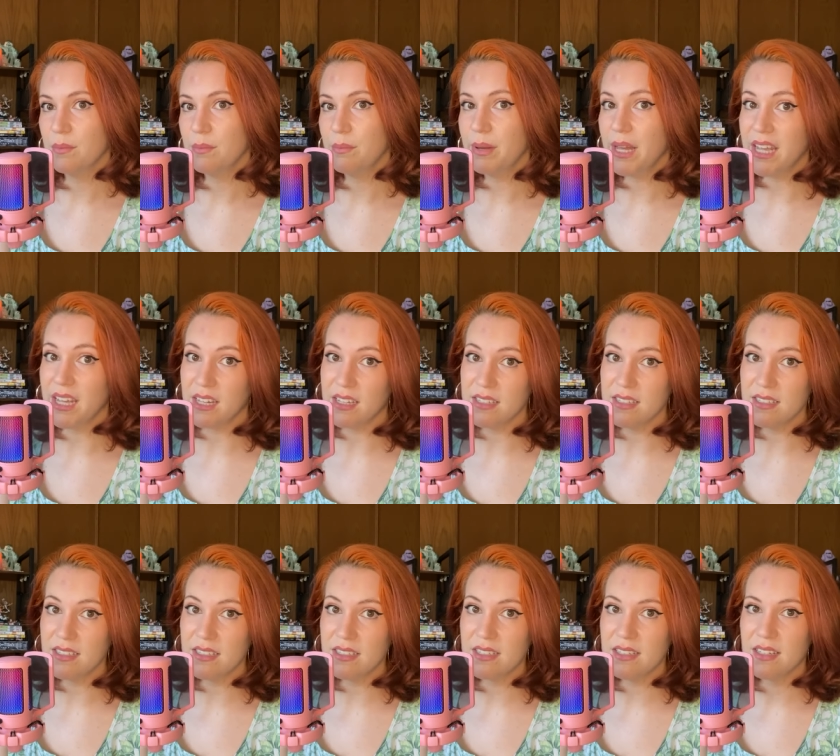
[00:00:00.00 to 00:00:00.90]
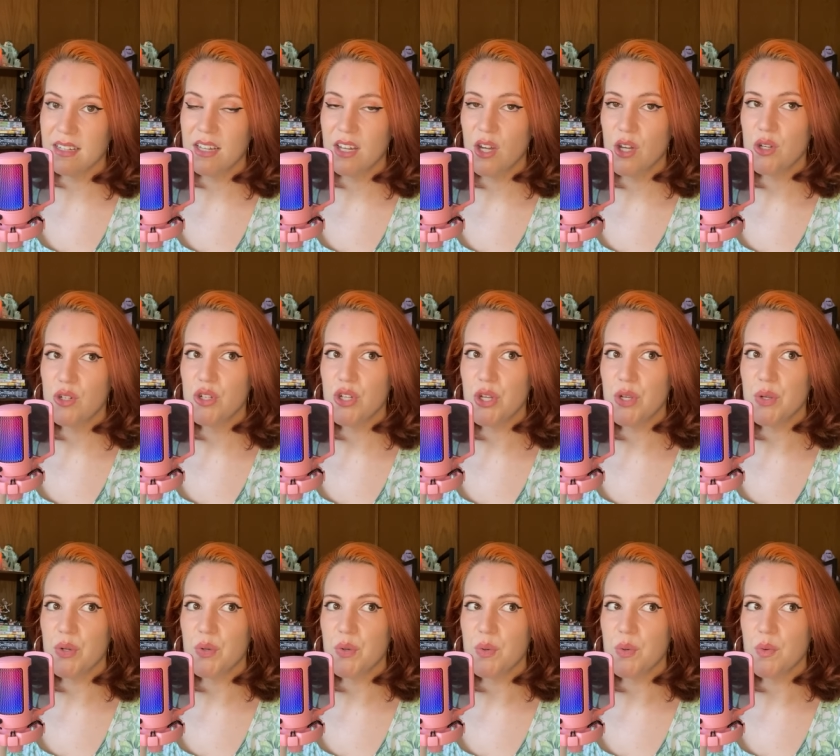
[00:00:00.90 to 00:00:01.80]
band
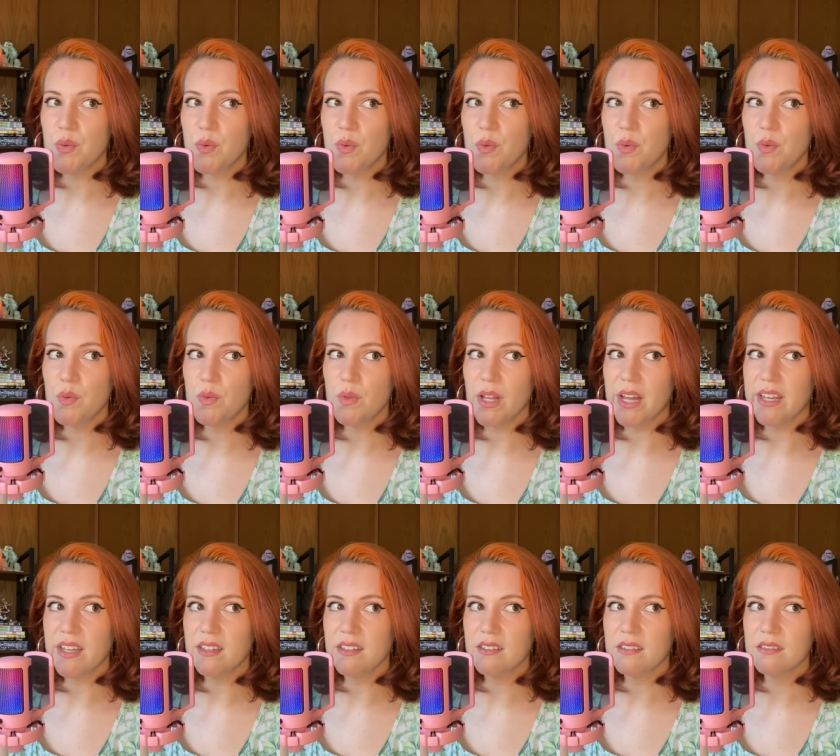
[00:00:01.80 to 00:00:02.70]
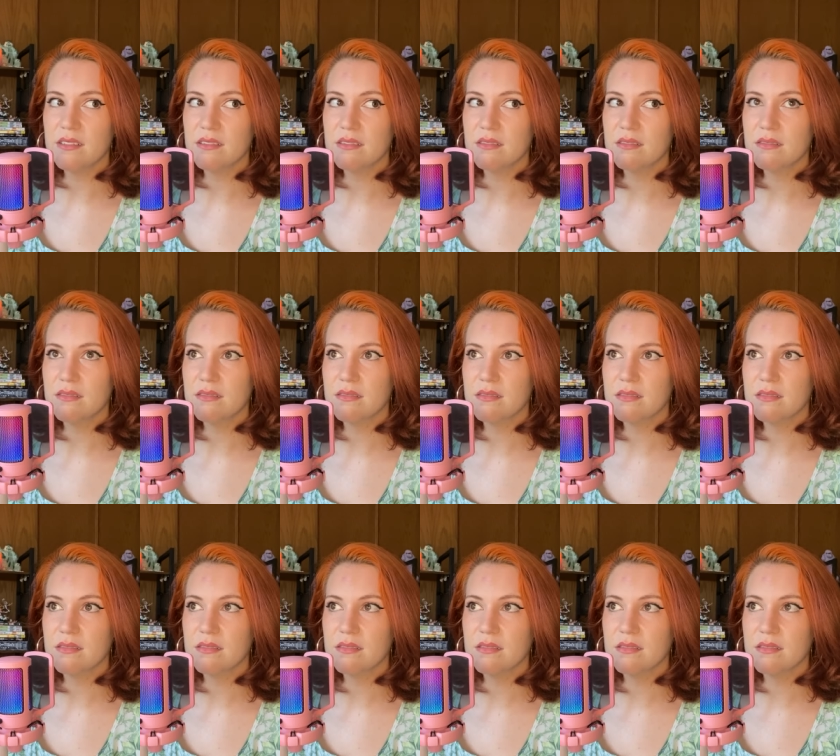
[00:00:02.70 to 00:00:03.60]
to like
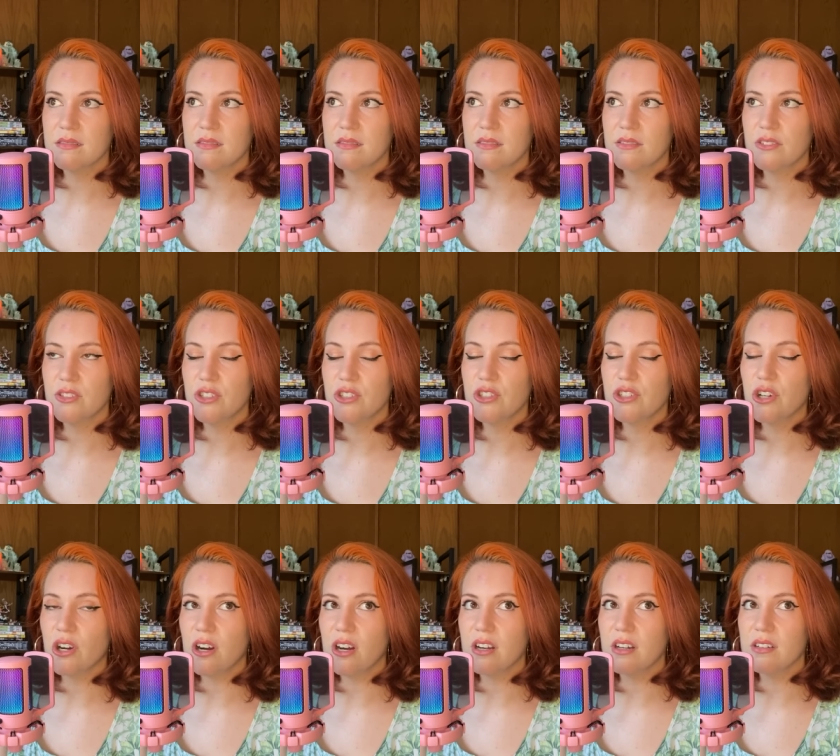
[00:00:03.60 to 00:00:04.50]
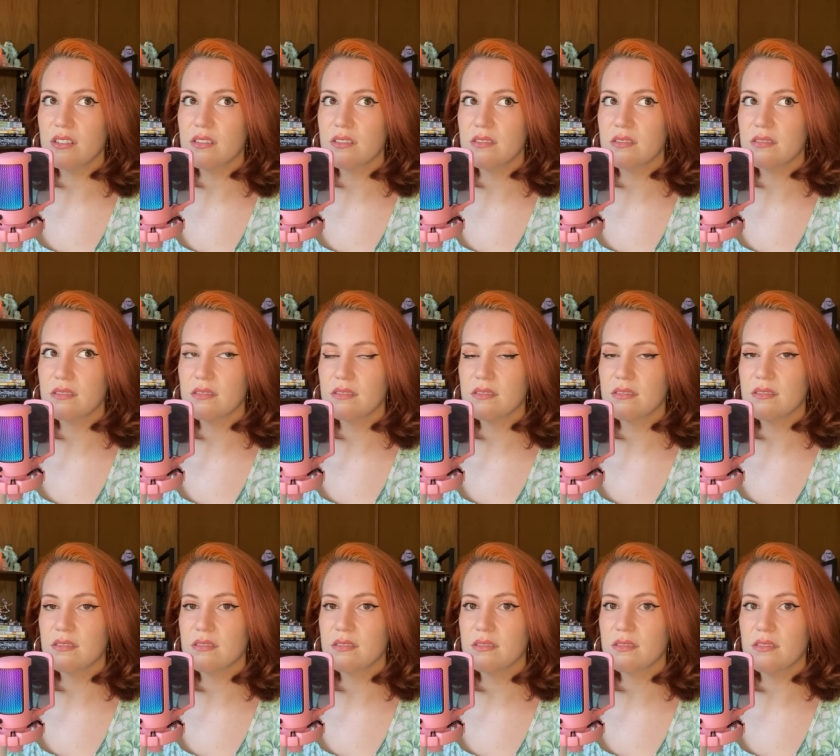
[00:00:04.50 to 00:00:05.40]
chart
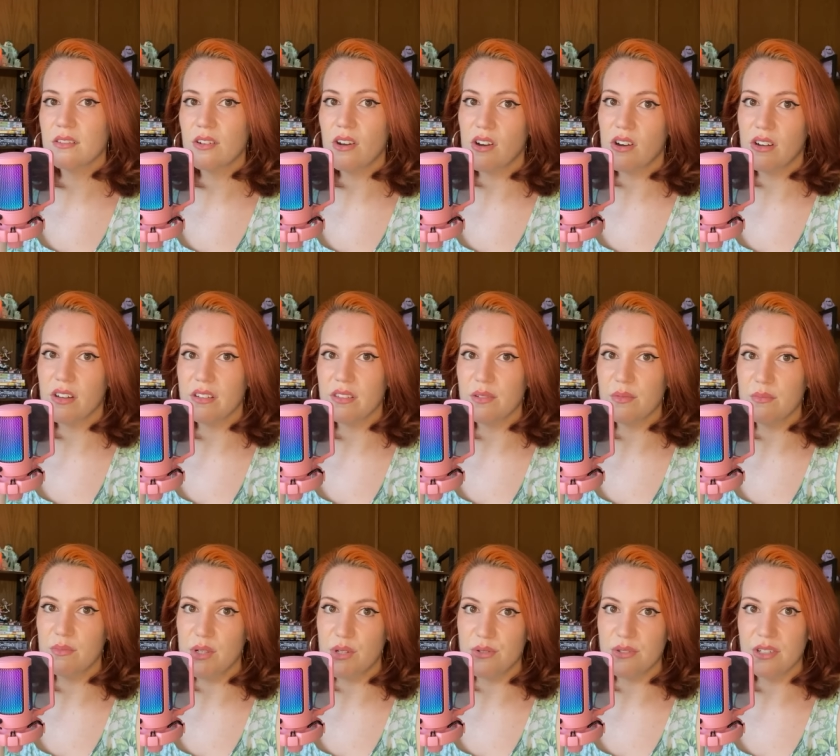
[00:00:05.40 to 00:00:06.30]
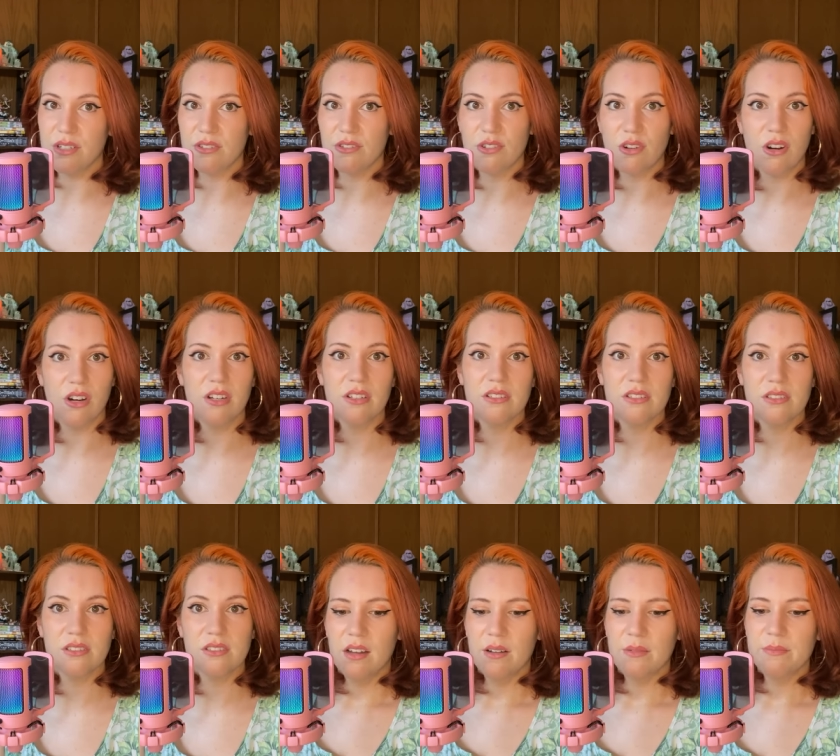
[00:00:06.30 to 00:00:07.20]
on the music
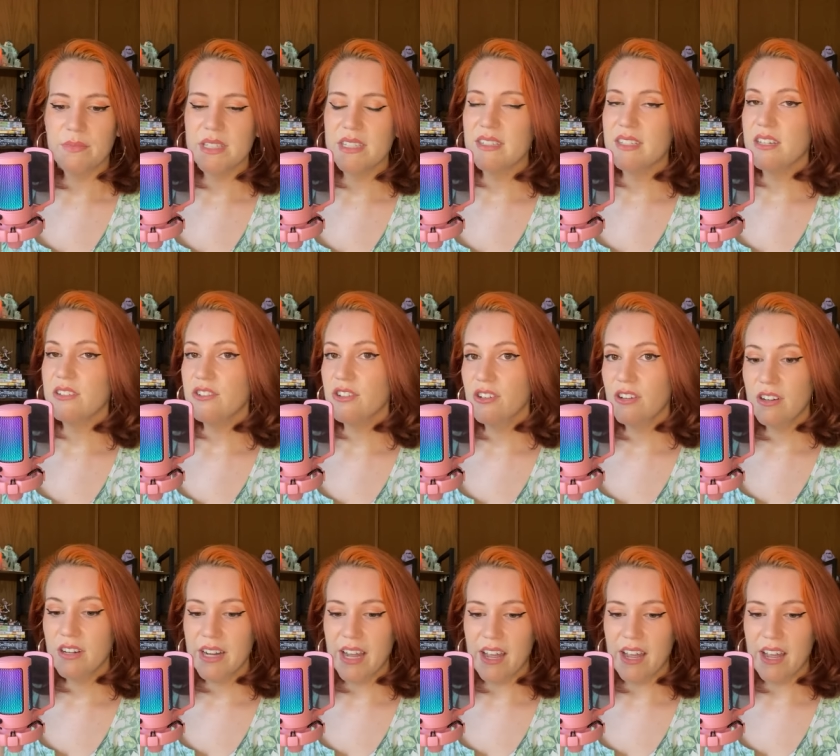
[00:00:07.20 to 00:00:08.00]
charts. Um, centered on